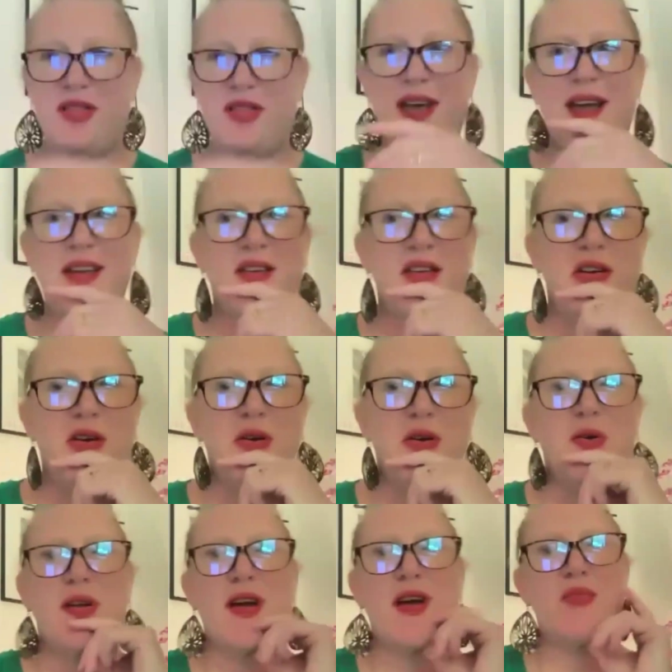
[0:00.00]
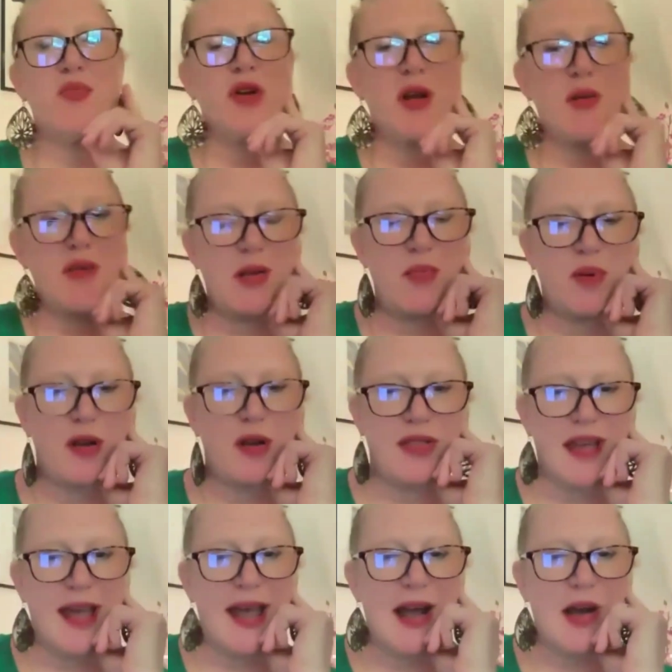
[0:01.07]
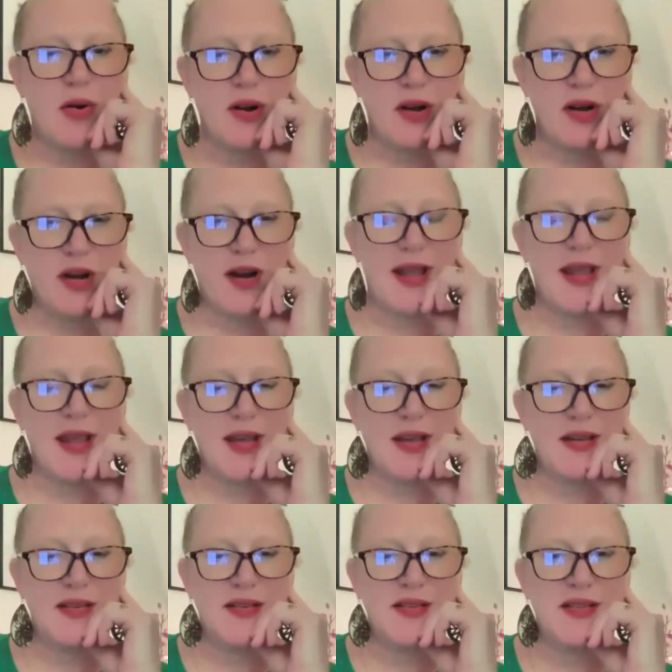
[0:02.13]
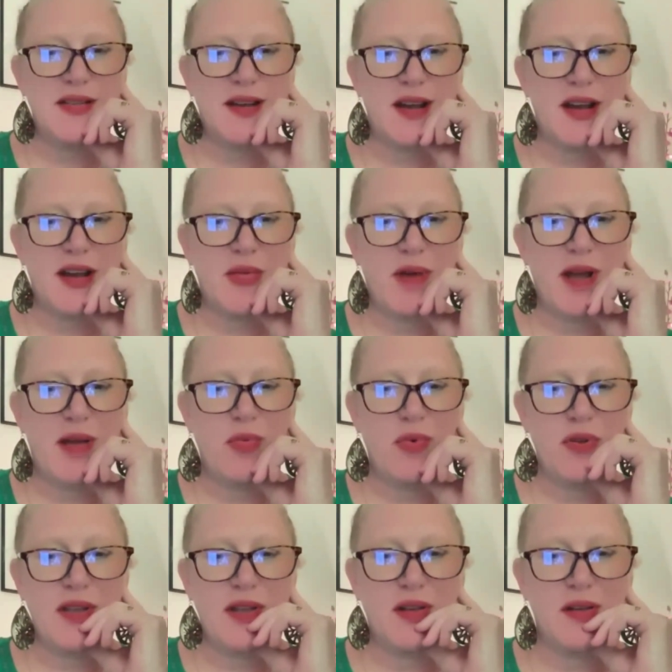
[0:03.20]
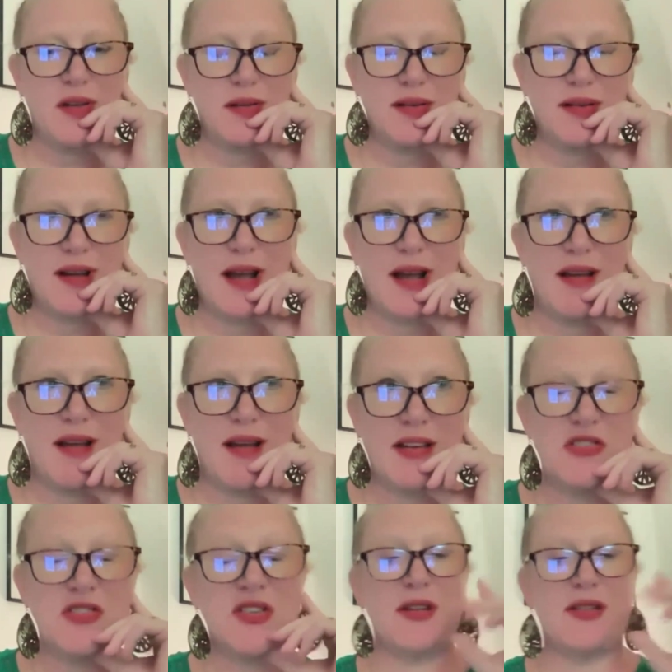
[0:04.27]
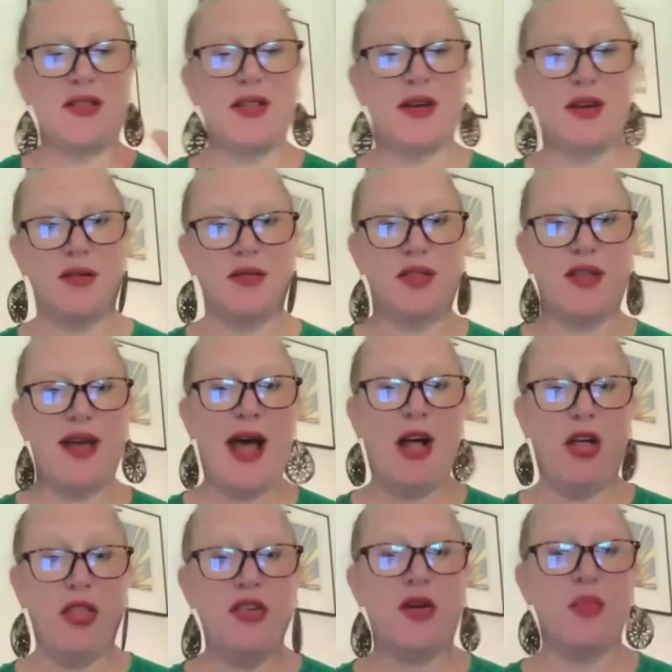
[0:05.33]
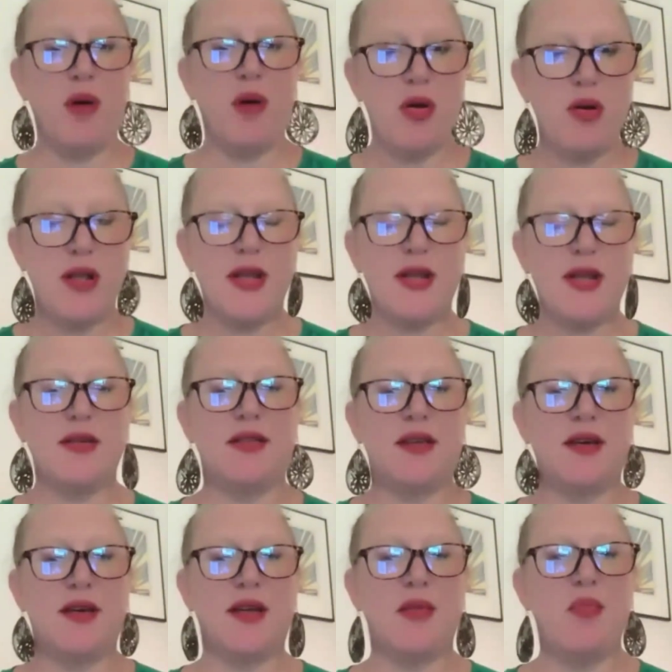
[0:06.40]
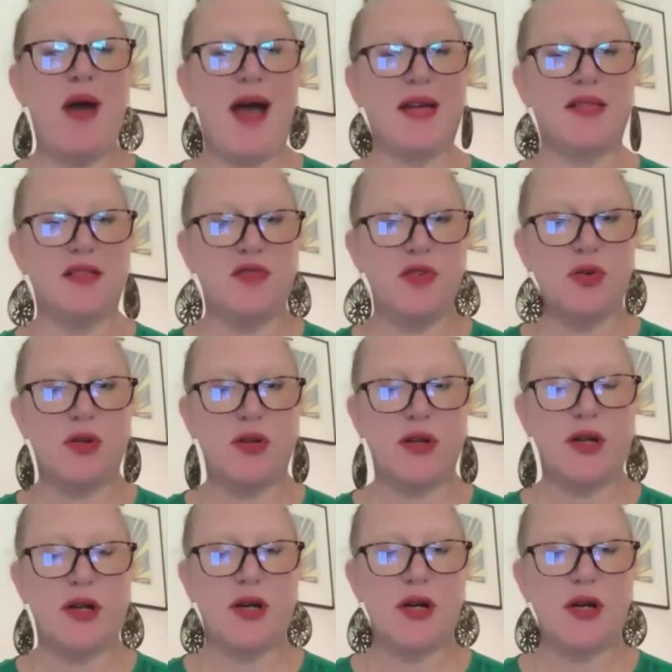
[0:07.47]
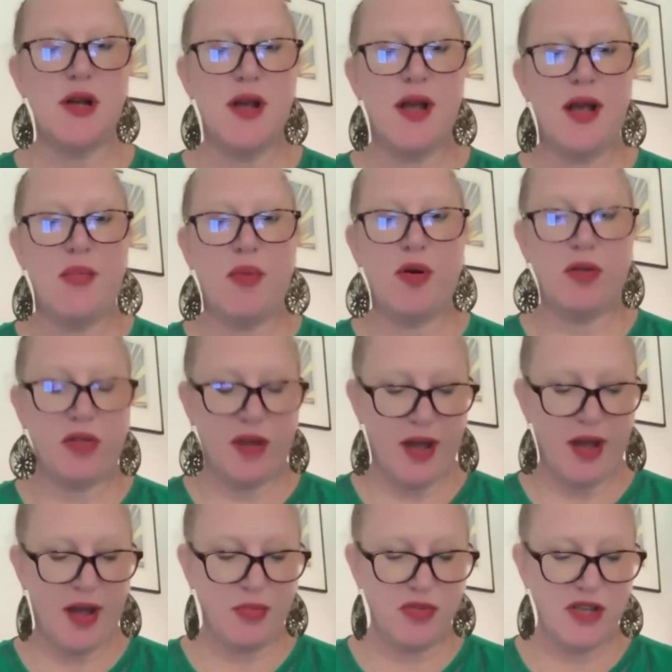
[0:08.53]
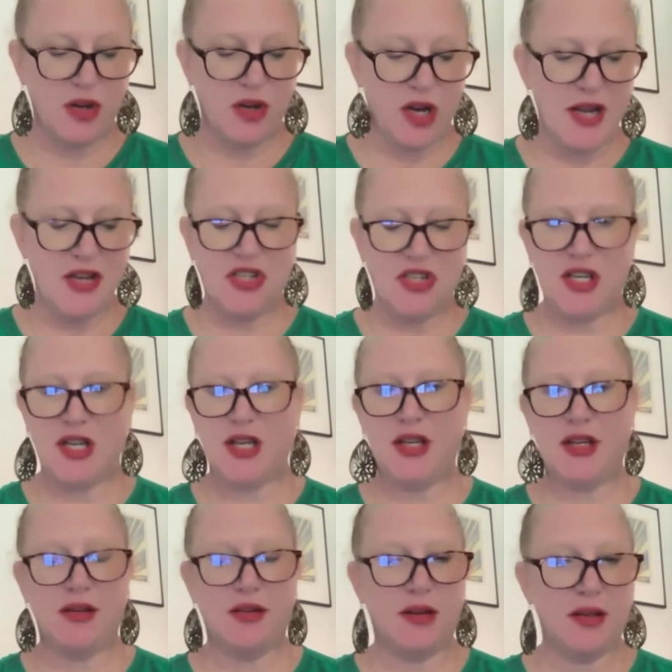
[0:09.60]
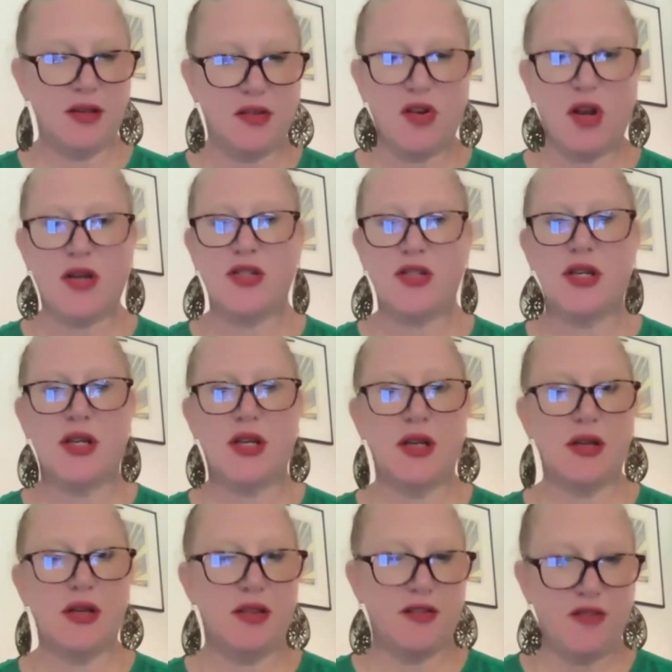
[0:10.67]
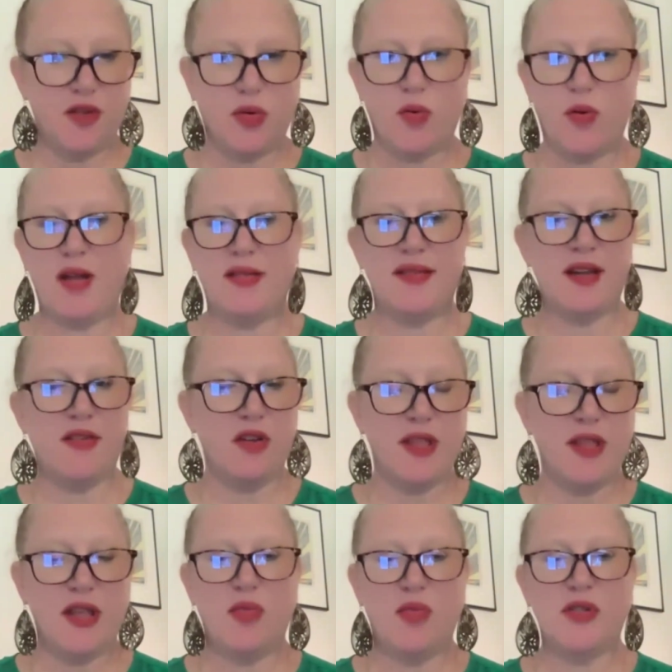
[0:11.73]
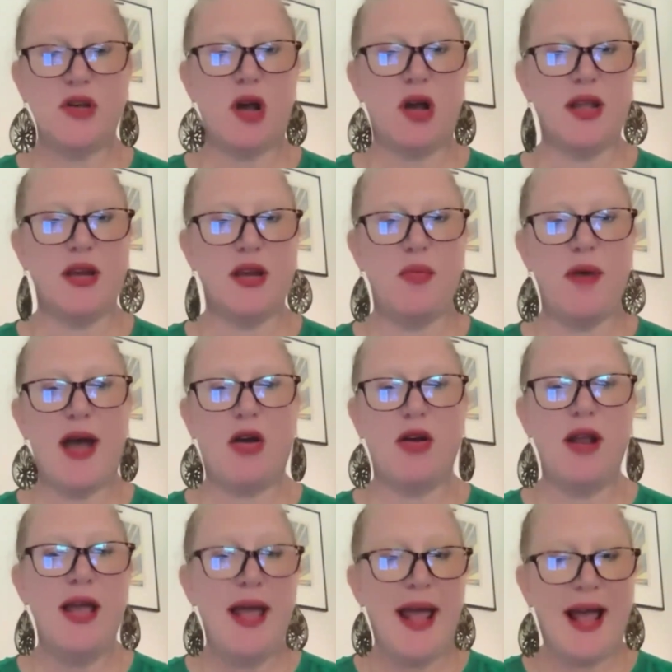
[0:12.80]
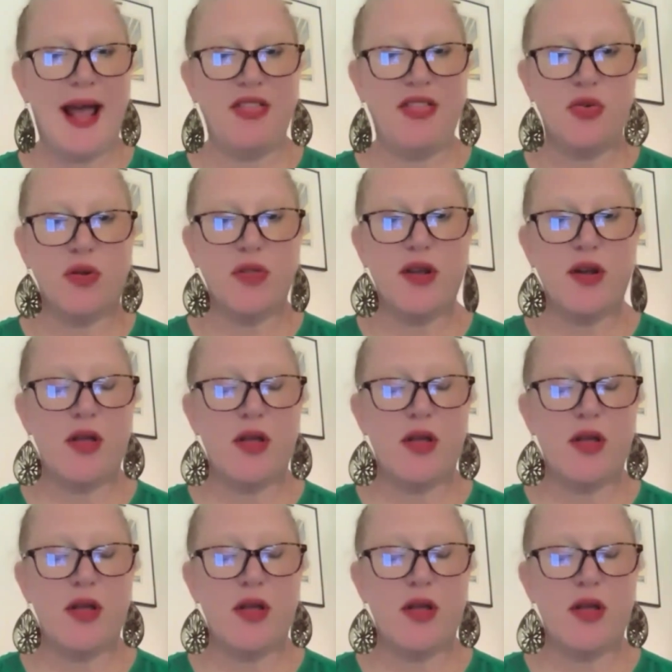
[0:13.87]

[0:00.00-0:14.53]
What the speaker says: on that note, we're coming up on the hour, and I'm really, actually the health component, the impacts of nuclear, both generation, construction, the fuel rods, everything you've been talking about at the North